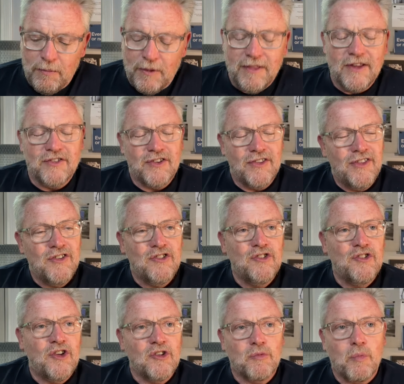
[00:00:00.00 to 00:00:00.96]
But listen, this
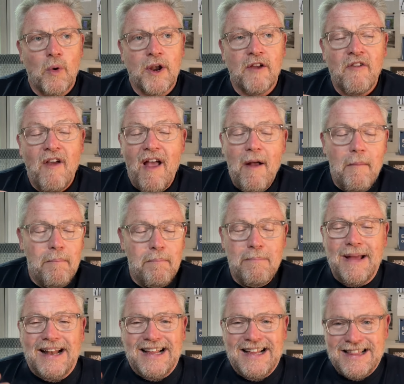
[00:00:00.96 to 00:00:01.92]
is just one of
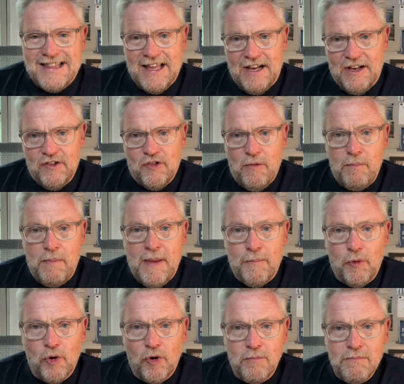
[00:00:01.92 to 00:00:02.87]
many things that
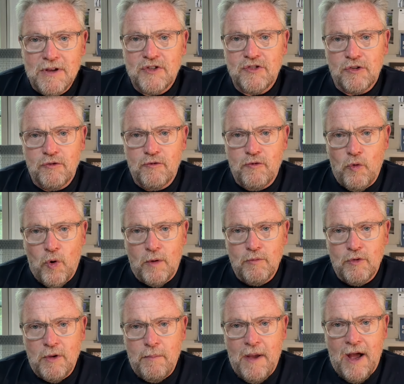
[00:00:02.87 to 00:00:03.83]
people are
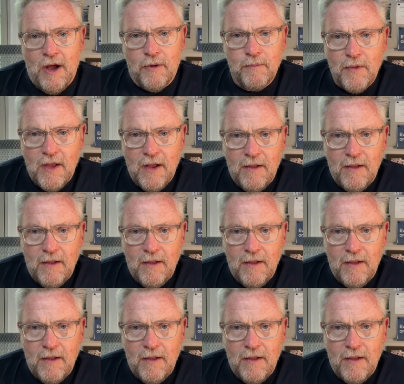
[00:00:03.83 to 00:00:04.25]
misinformed about.